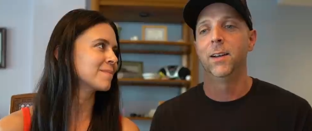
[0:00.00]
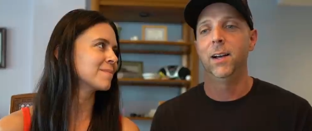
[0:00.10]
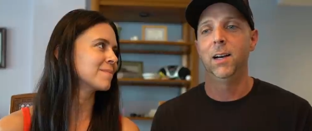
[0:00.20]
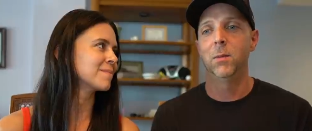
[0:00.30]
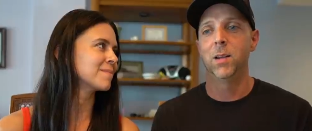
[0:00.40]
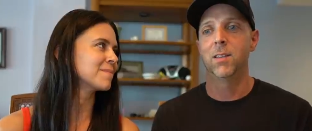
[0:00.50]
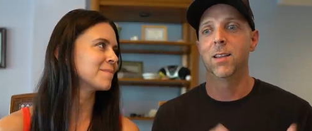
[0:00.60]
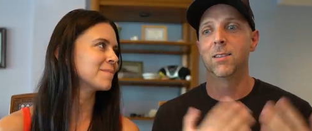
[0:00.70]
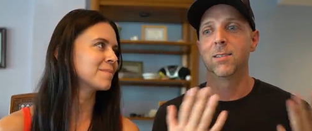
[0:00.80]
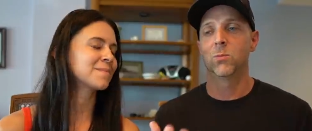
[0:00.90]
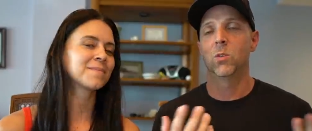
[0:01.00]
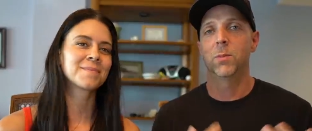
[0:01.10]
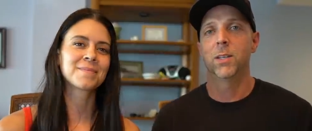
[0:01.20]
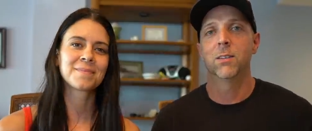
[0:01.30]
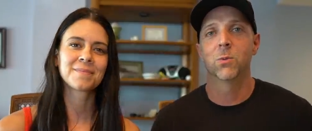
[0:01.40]
Speaker 1: And then
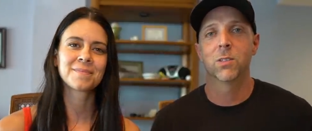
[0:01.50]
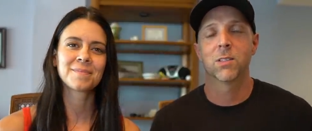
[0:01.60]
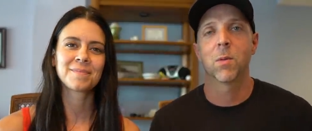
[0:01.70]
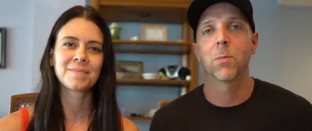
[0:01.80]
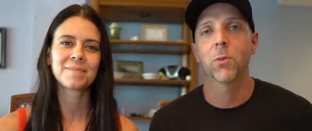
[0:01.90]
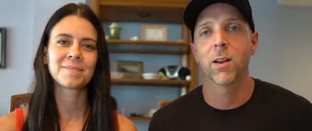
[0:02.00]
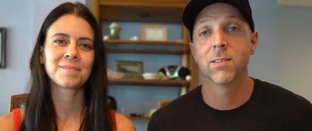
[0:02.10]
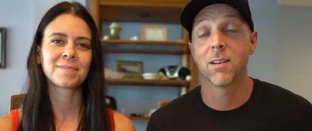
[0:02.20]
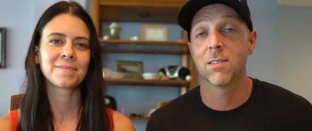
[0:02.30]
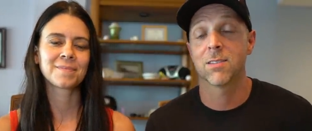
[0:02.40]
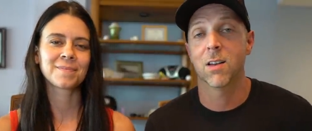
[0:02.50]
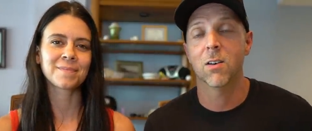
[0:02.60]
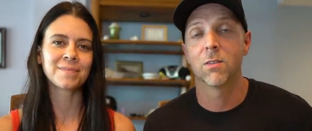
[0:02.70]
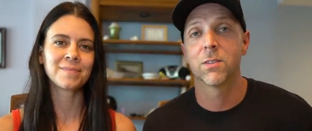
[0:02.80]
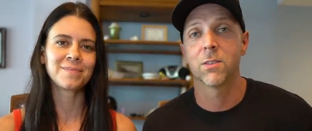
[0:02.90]
we'll be doing some upgrades
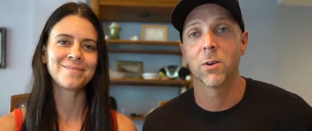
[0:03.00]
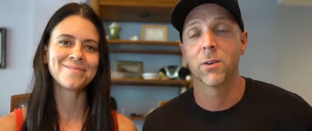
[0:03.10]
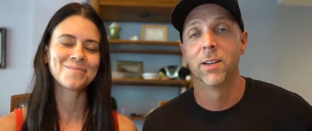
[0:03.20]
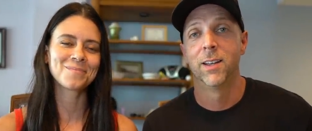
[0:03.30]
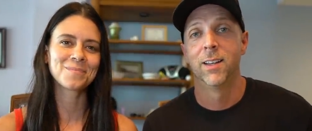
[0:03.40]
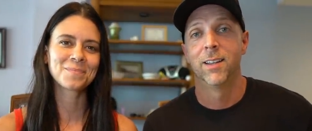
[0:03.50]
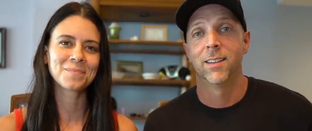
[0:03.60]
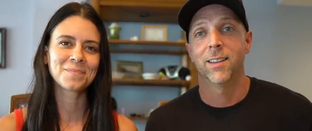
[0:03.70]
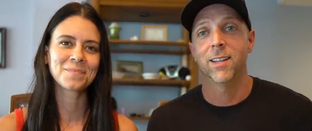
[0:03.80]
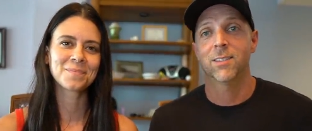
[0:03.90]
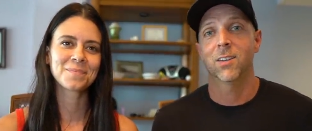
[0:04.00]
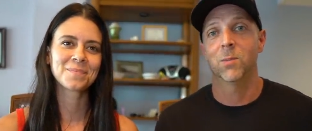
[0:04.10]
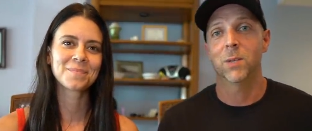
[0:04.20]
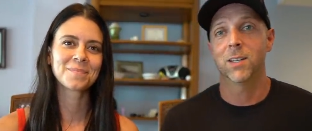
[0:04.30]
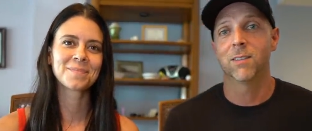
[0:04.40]
ourselves. So that's
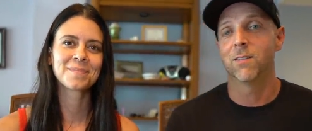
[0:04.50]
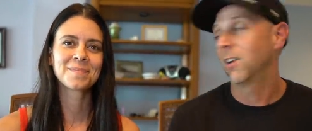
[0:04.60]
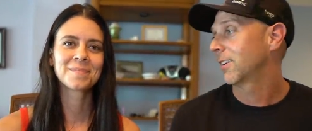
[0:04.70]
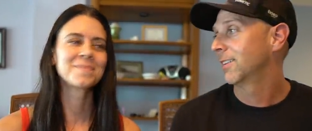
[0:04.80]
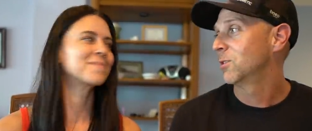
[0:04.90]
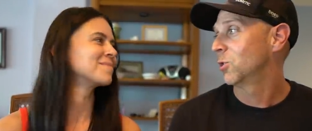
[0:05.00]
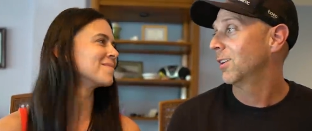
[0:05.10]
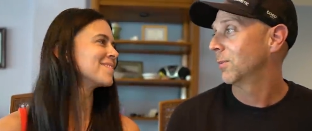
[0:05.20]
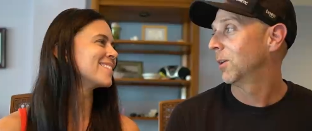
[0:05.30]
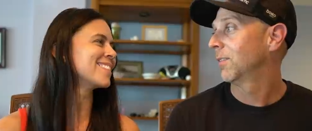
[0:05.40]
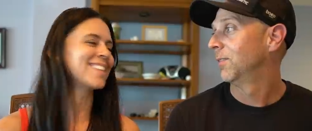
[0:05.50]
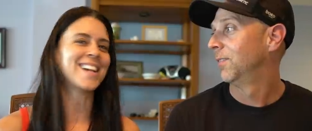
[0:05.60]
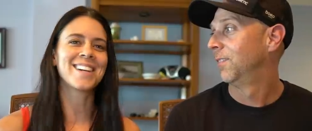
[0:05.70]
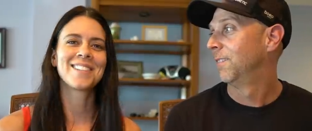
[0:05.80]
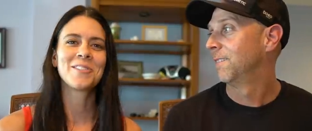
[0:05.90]
going to be very enjoyable.
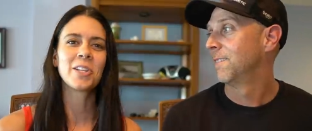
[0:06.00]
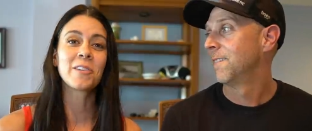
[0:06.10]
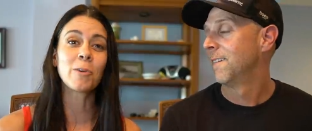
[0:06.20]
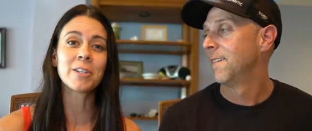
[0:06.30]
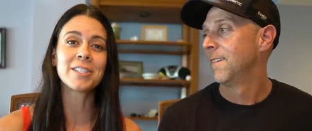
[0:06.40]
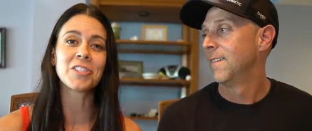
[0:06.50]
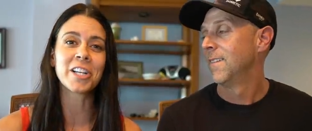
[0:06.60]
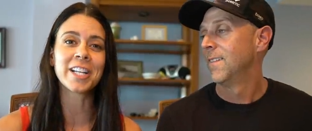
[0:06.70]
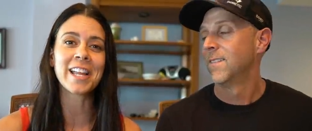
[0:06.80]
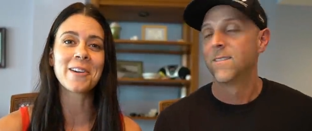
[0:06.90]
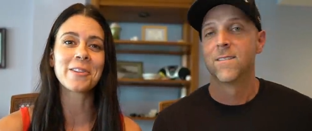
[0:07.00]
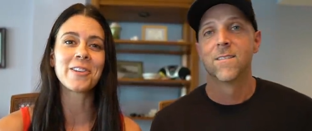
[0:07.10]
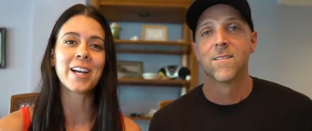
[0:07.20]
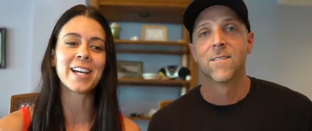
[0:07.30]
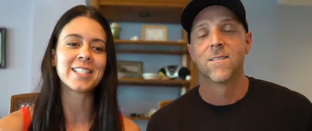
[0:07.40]
Speaker 2: Yeah. We look forward to sharing that
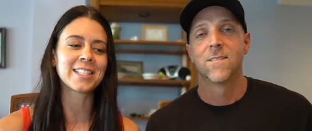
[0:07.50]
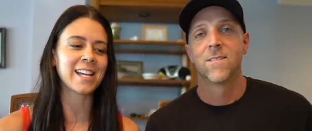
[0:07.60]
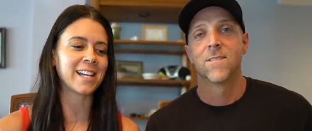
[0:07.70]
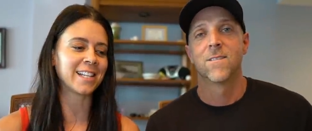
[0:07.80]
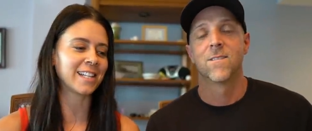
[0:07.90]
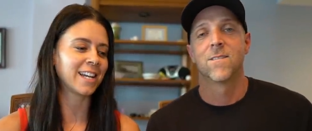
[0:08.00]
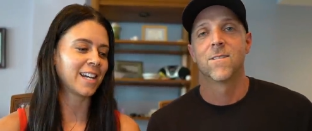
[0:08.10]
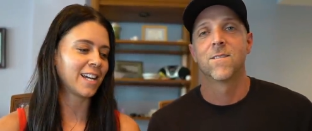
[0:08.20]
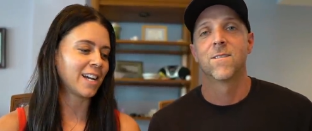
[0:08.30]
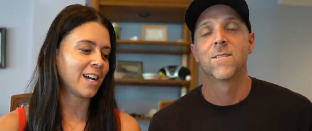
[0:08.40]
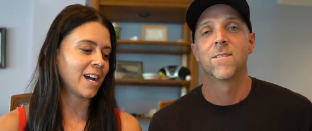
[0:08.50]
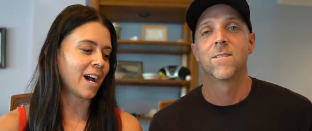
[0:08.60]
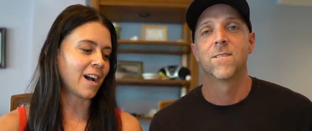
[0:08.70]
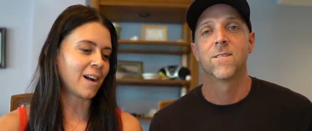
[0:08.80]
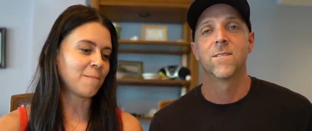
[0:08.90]
with you guys. And
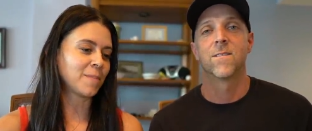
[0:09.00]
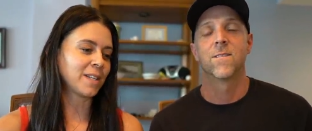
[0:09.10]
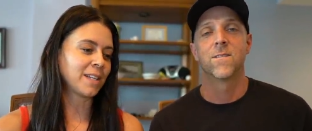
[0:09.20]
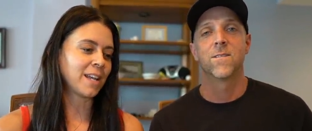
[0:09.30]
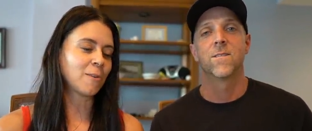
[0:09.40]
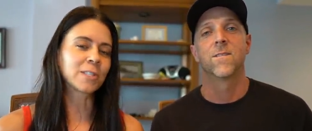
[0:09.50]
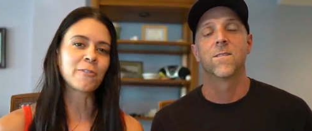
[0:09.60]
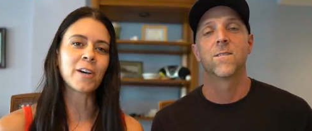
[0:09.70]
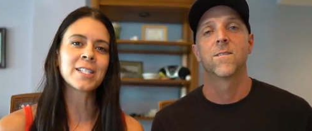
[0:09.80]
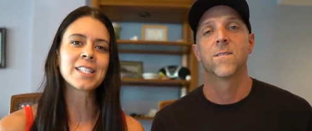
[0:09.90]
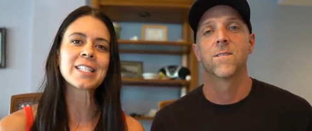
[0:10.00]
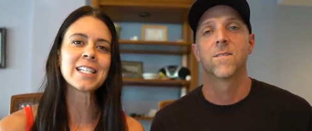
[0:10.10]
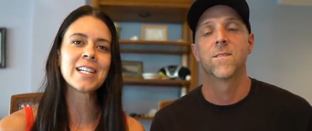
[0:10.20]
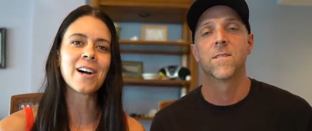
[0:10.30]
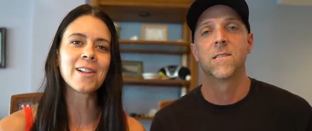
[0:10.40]
it was fun to
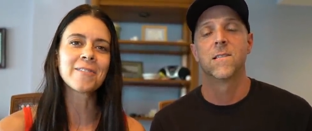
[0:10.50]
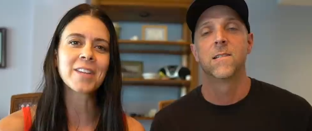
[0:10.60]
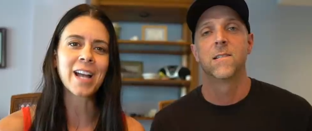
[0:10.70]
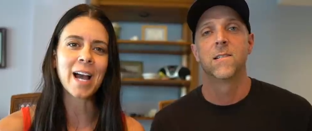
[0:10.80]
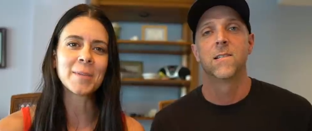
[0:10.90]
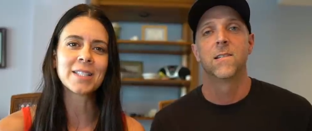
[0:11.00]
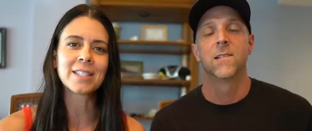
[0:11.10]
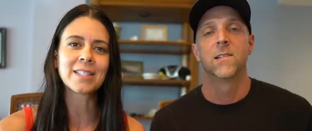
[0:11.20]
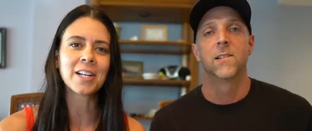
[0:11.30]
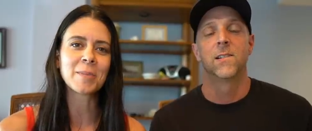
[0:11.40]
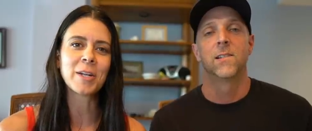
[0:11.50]
see all of the comments, as Aaron